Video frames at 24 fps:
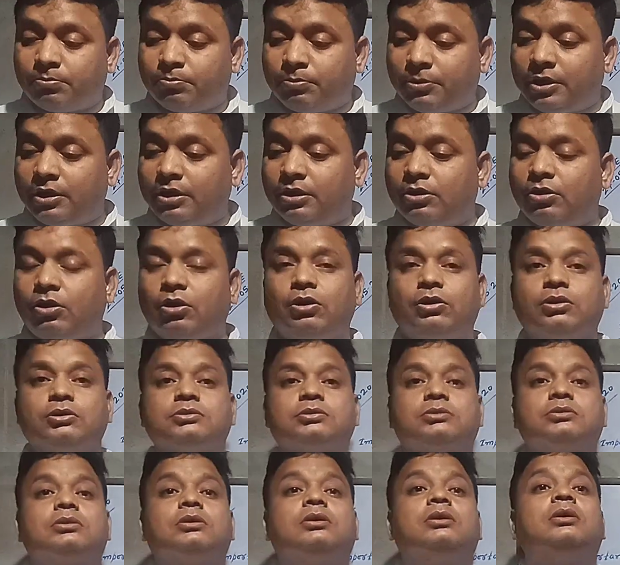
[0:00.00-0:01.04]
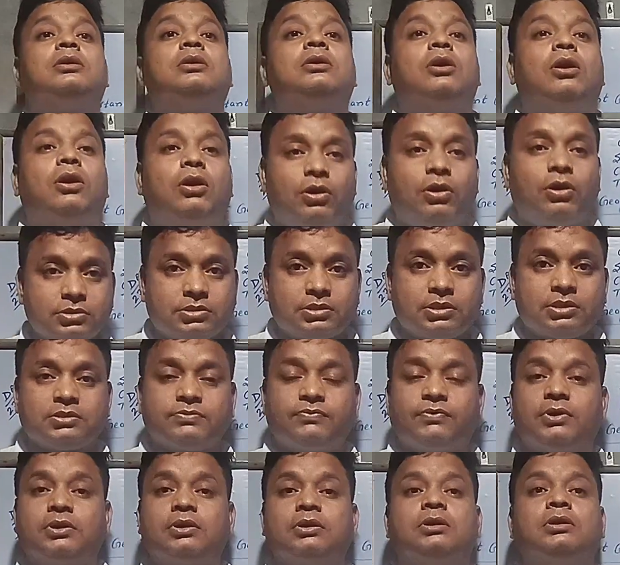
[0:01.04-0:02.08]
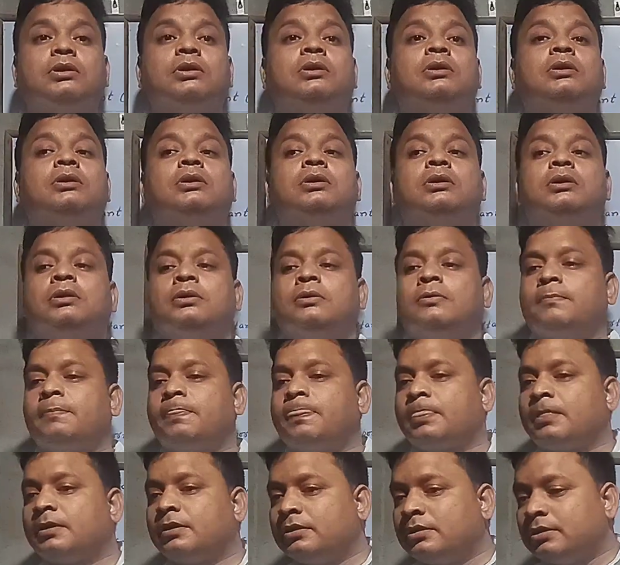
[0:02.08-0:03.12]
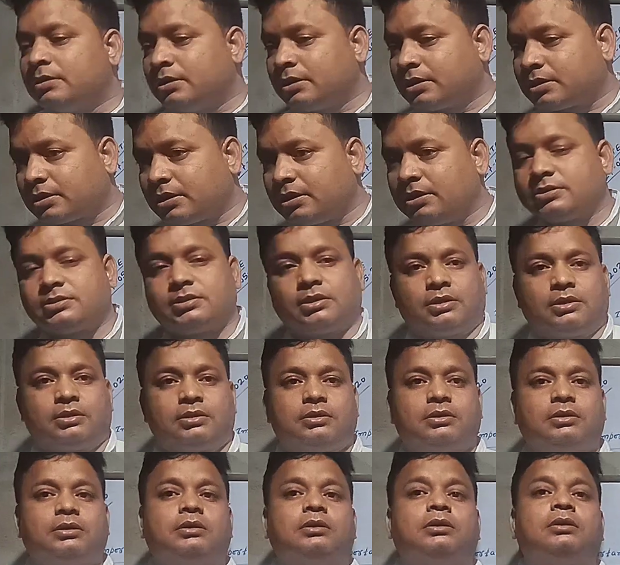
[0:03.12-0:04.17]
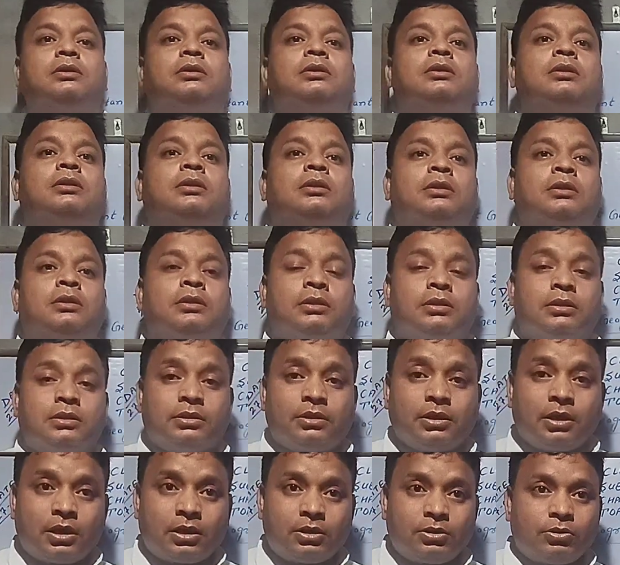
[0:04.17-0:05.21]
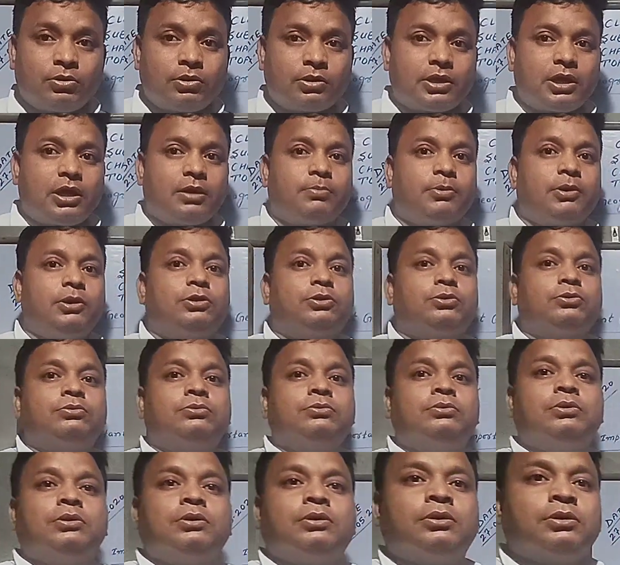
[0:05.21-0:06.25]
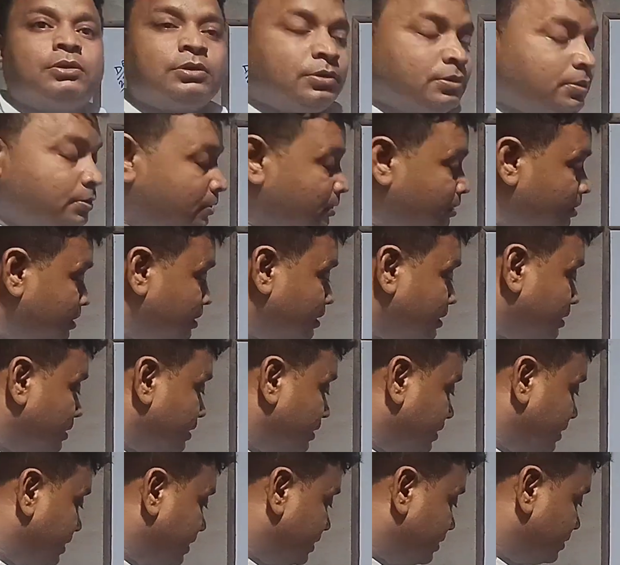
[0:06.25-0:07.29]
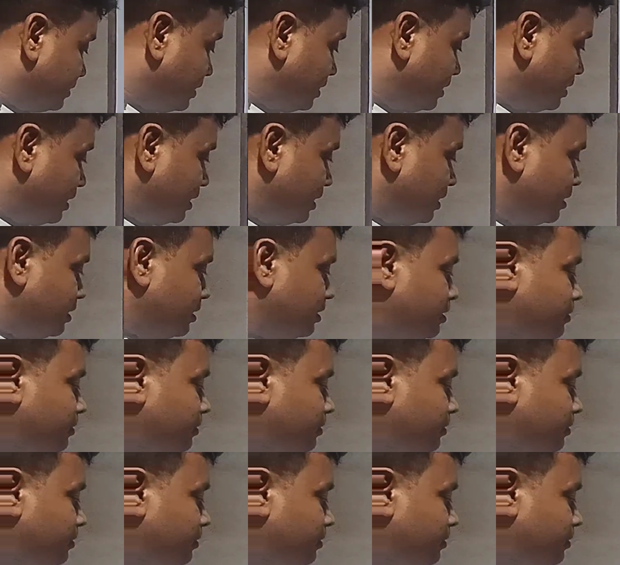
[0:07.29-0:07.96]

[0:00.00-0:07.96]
main houses were decreasing. They are not able to get the,